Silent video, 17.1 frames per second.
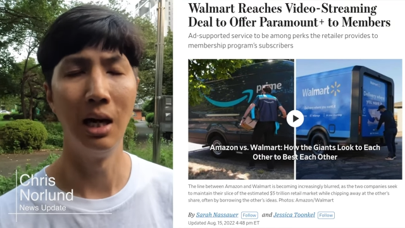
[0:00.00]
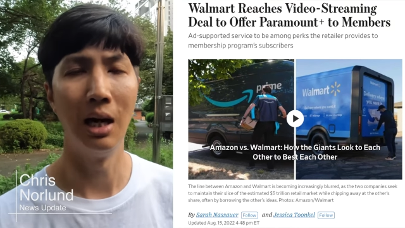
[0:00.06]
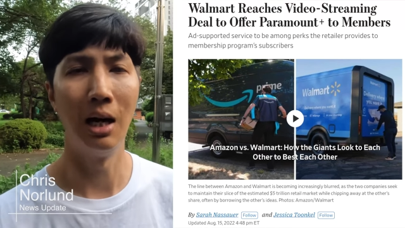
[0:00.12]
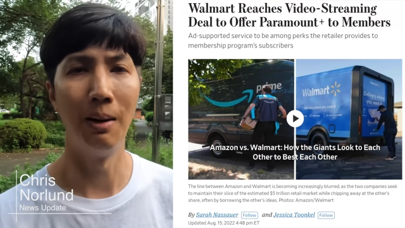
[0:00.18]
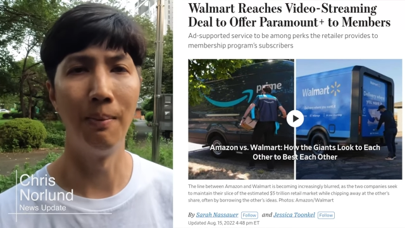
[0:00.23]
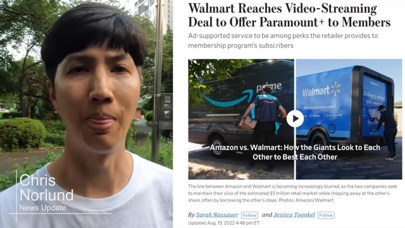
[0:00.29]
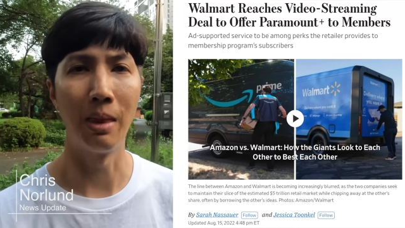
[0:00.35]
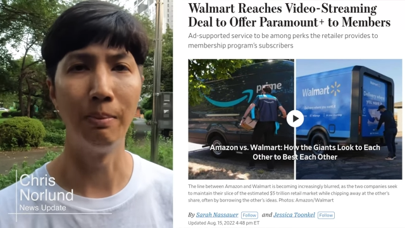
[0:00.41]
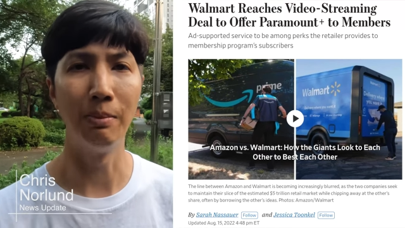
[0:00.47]

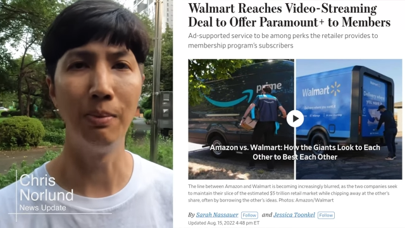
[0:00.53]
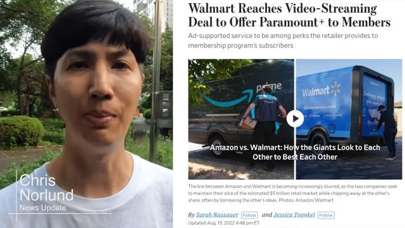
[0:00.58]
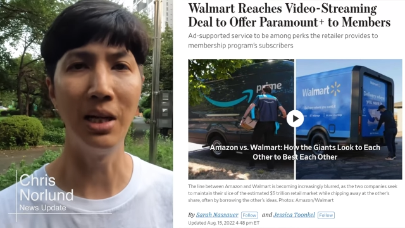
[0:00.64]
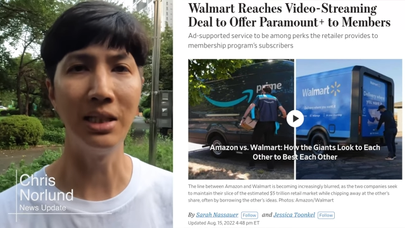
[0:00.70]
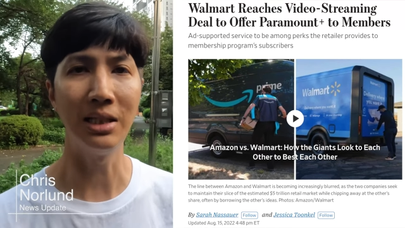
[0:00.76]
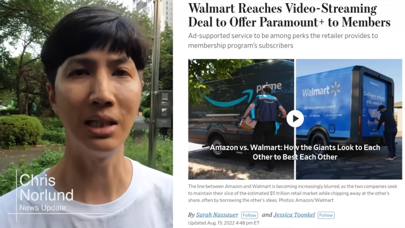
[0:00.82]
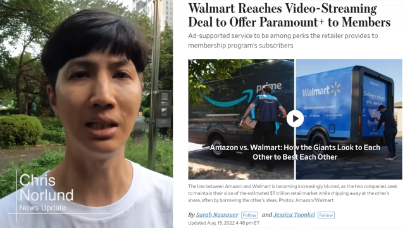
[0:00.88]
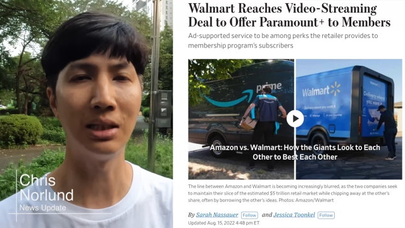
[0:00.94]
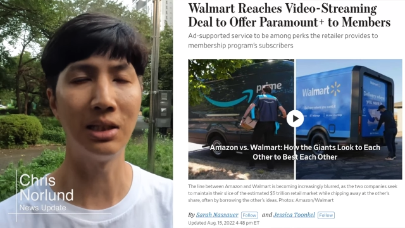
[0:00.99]
Um, but
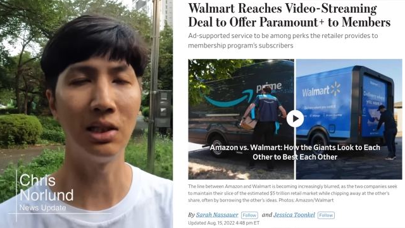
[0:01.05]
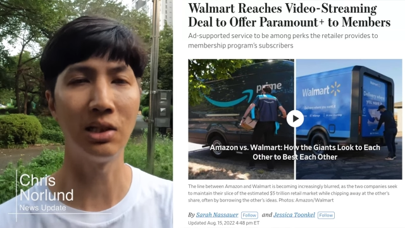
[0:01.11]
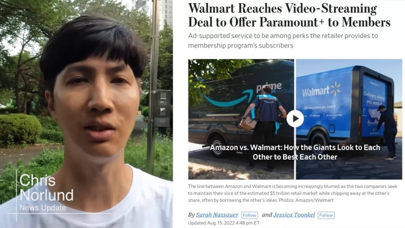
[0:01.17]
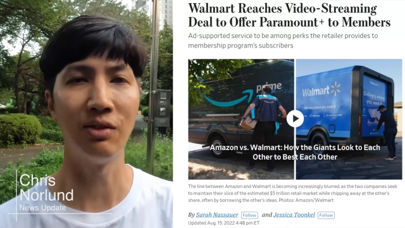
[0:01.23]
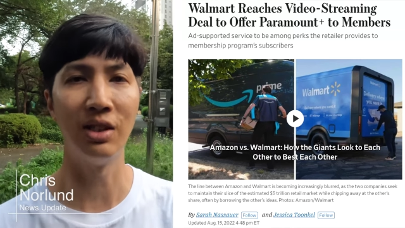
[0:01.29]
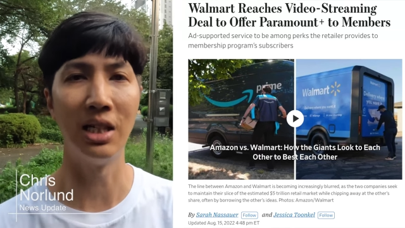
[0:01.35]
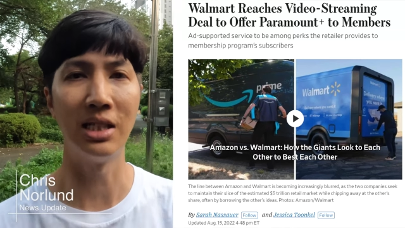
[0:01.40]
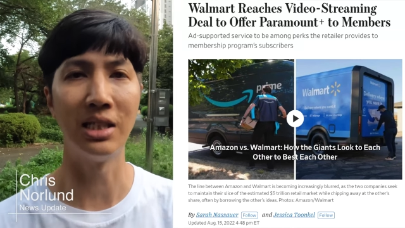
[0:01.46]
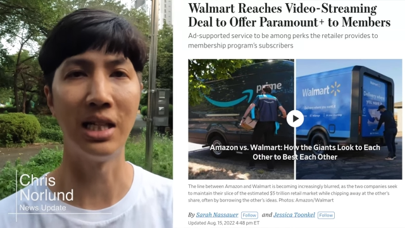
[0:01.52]
basically the gist
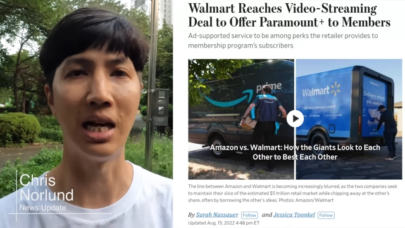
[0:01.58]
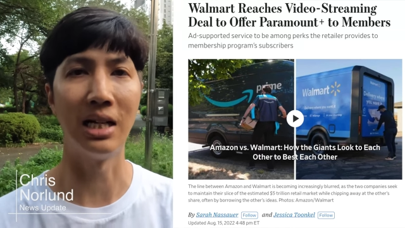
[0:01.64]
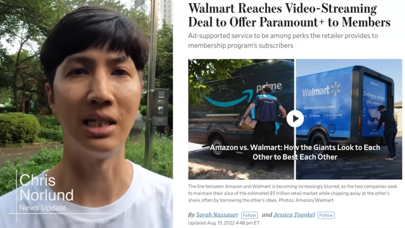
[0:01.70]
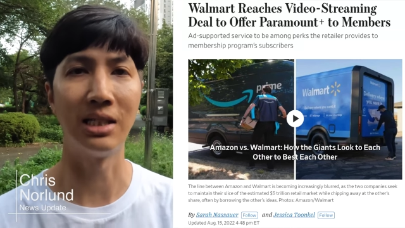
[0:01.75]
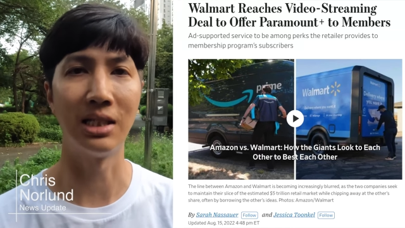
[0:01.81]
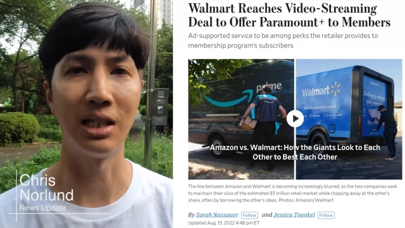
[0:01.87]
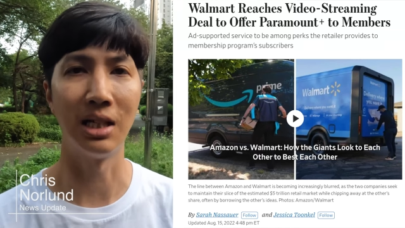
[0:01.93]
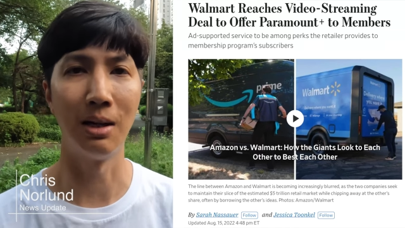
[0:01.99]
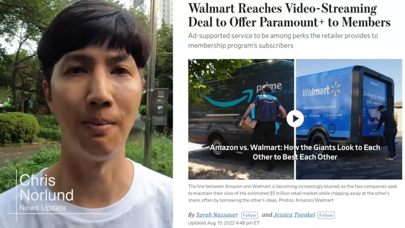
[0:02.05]
of it is
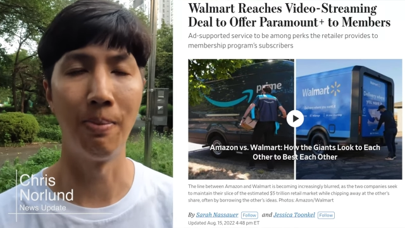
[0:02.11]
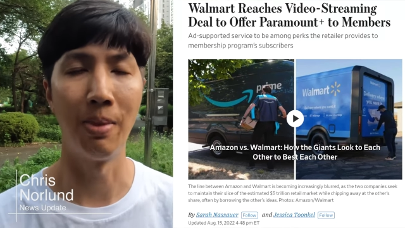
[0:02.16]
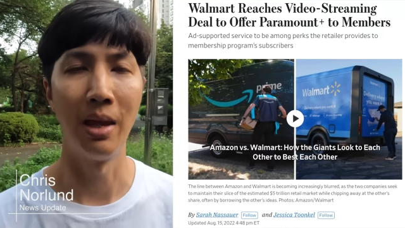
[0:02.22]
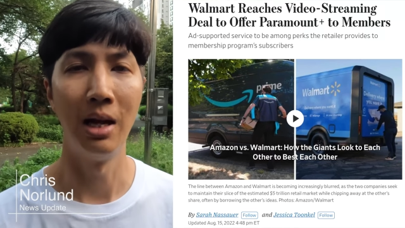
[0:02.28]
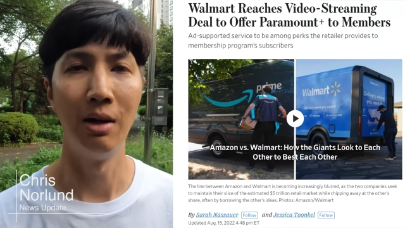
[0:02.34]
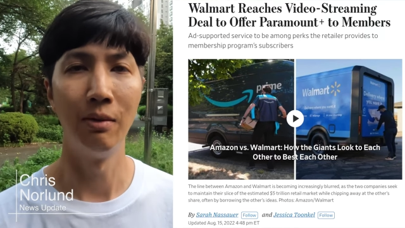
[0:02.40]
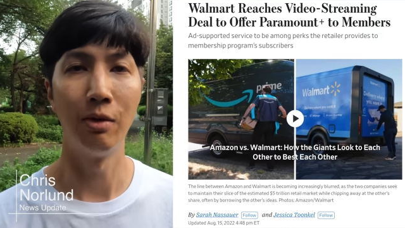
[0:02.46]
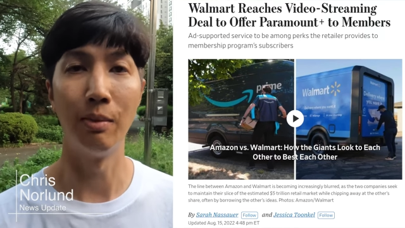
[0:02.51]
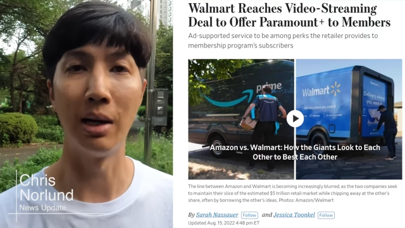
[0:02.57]
that, um,
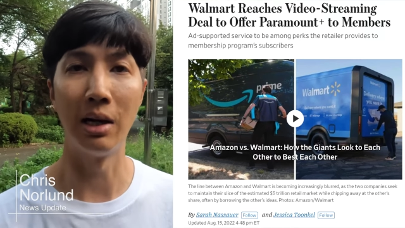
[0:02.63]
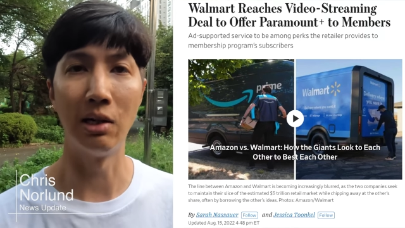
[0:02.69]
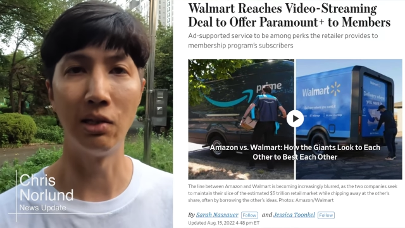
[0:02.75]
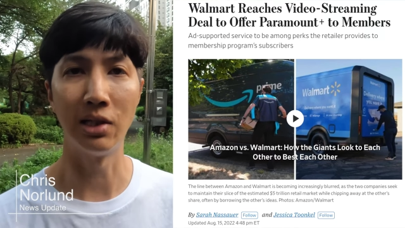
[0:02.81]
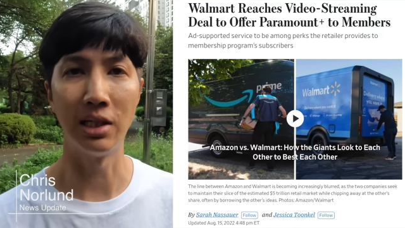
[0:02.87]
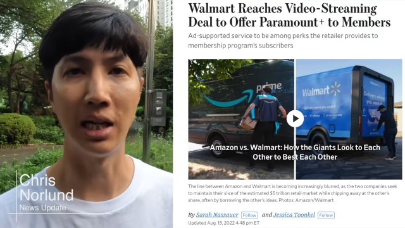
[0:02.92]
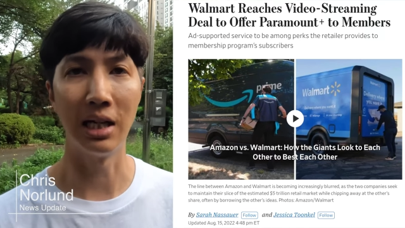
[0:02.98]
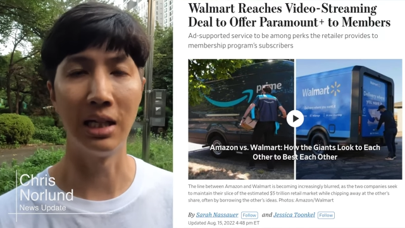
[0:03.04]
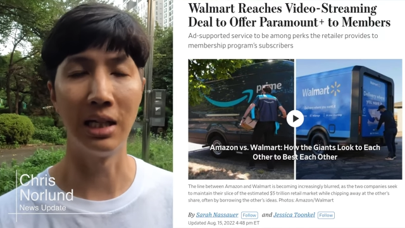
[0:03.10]
from my
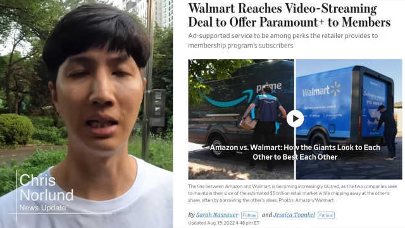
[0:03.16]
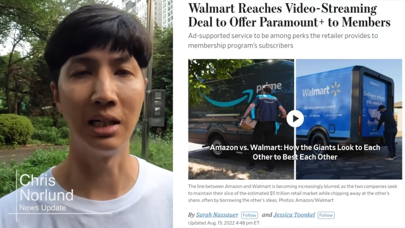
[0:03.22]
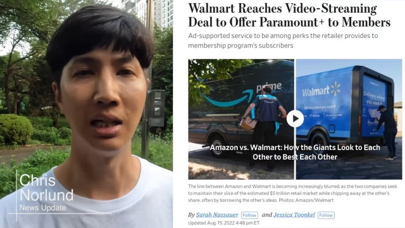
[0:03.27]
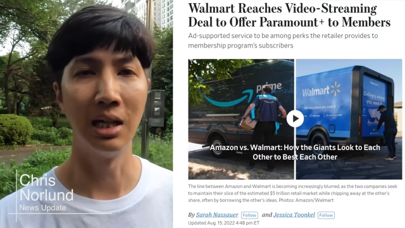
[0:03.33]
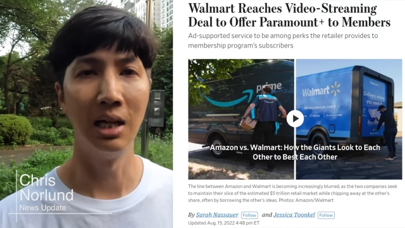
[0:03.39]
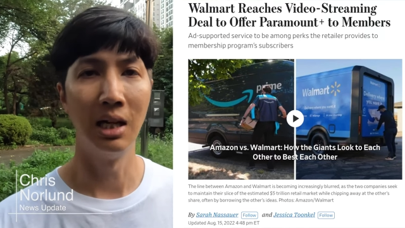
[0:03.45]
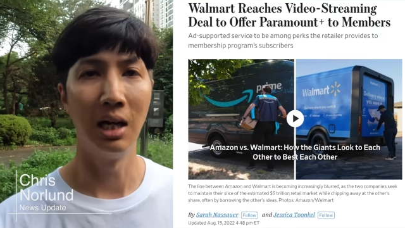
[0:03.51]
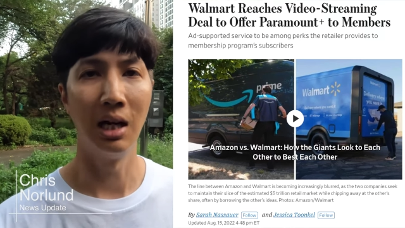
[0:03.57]
understanding,